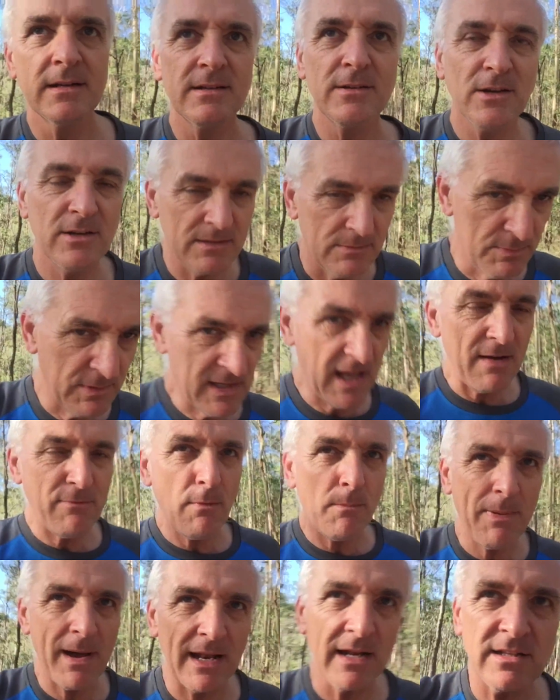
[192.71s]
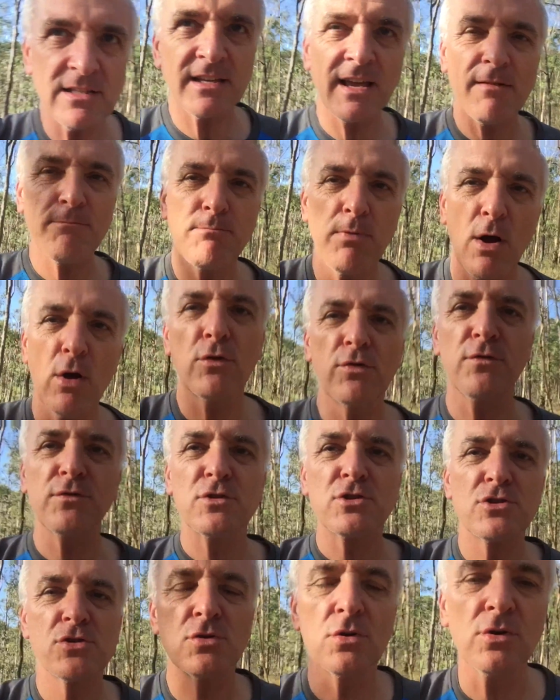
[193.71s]
No, have a balance, have both
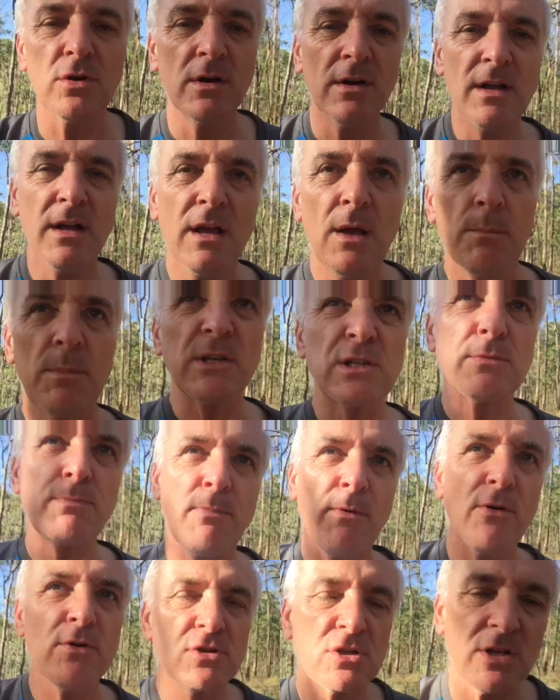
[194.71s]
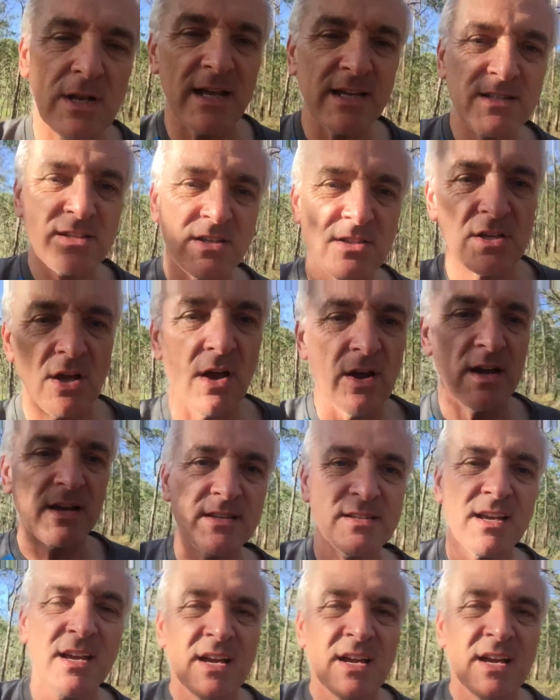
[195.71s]
for sure, but spiritual exercise